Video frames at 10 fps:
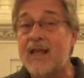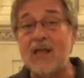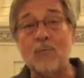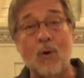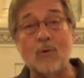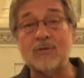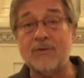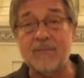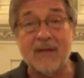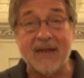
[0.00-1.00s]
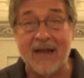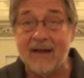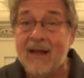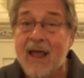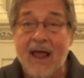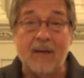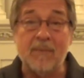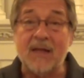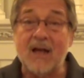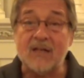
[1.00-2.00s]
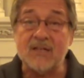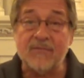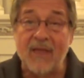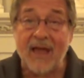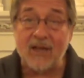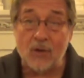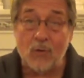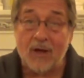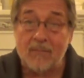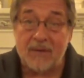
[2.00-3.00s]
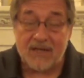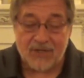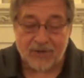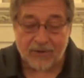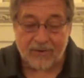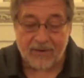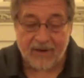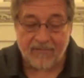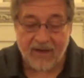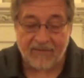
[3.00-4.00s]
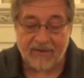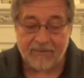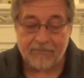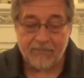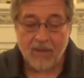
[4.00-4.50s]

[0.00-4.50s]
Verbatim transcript: He rose from the dead, and because of that, you can be certain of heaven.